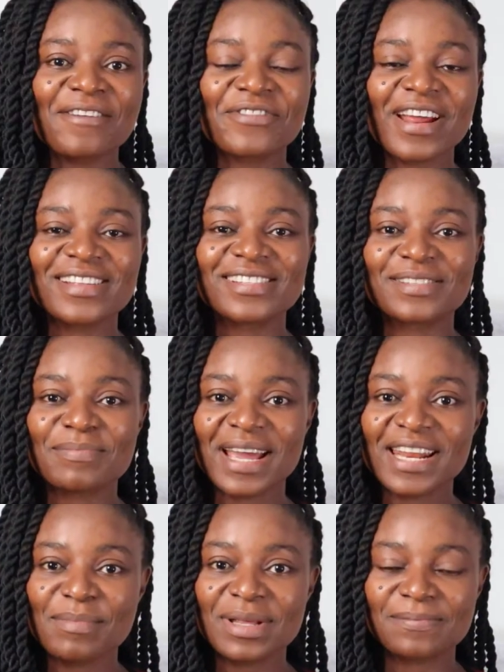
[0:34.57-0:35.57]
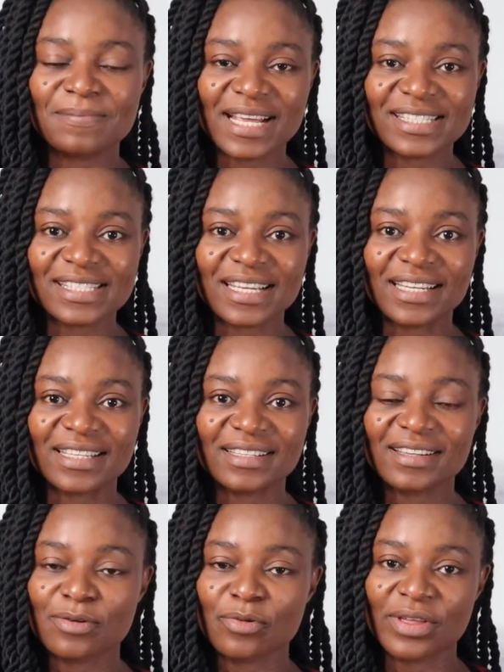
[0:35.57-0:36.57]
friends, my name is Blessing
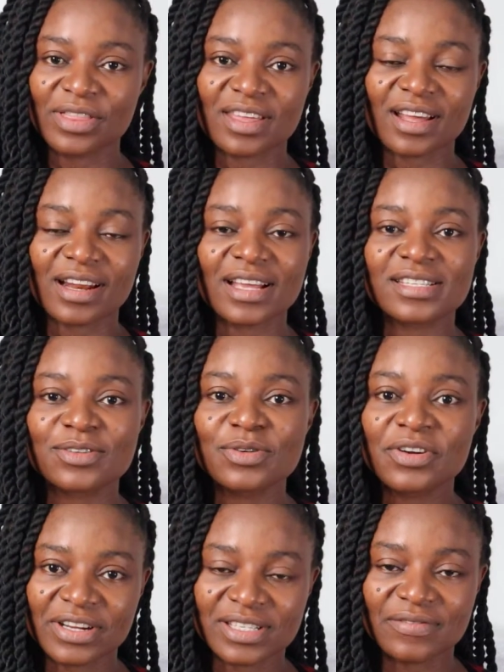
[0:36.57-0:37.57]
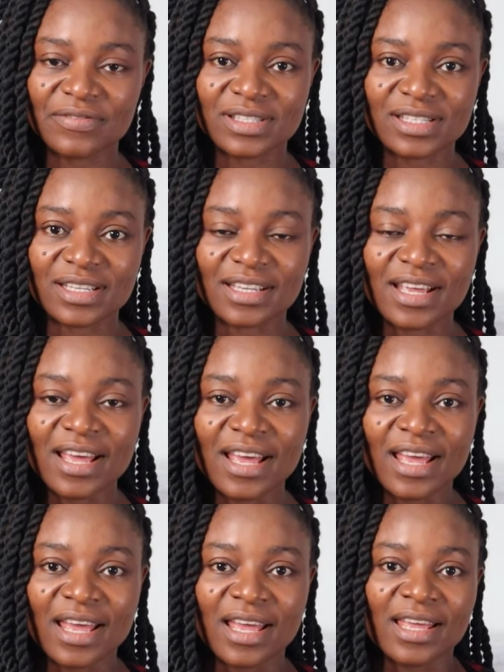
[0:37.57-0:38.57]
with Classical Creativity.
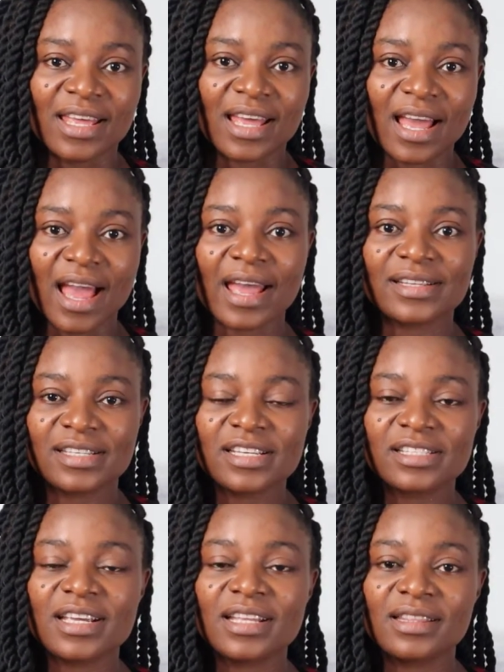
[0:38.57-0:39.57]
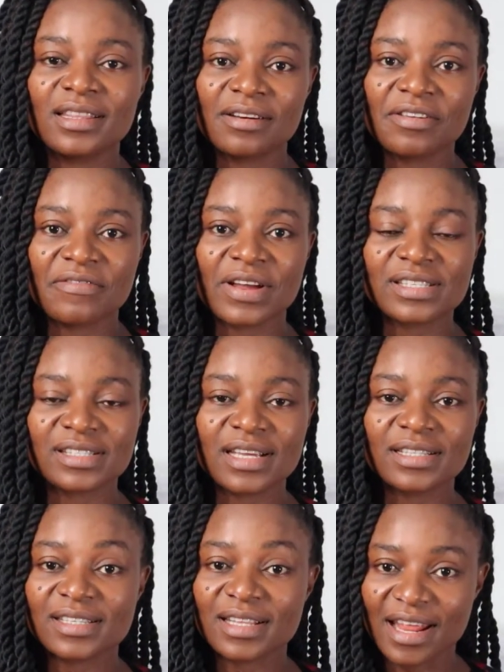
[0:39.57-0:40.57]
I teach in Rivers
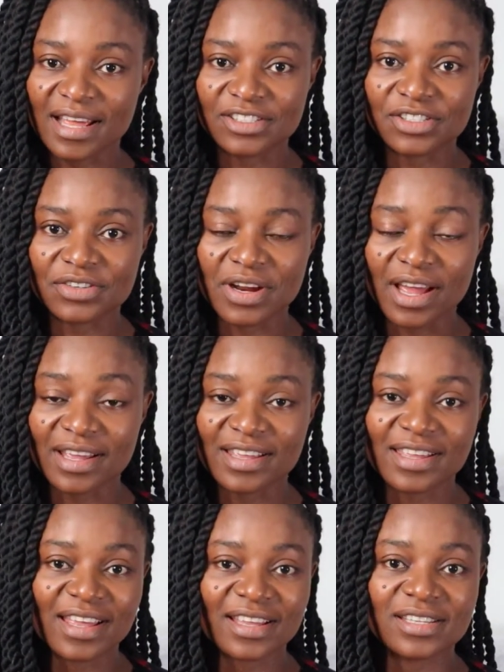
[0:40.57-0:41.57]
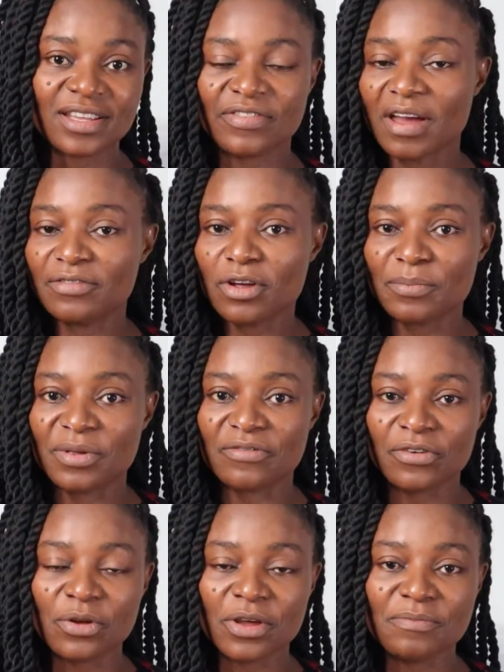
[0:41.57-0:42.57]
State, Nigeria. In case if you have not been
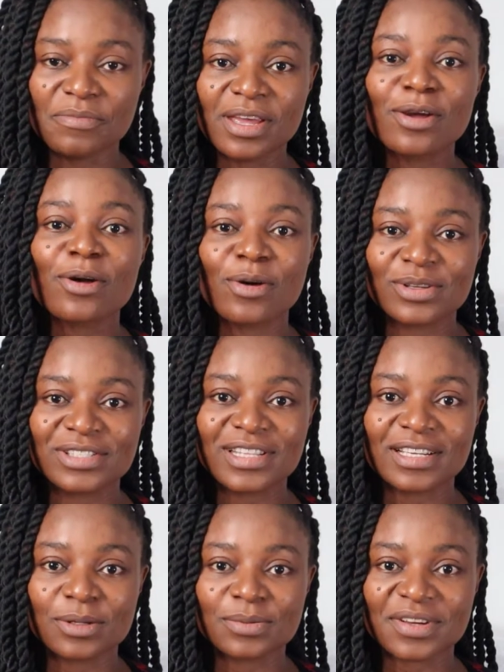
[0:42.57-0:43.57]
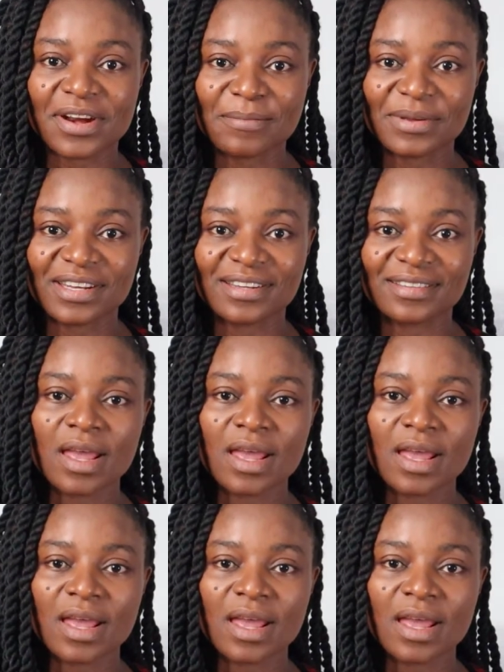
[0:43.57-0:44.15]
following me, consider subscribing.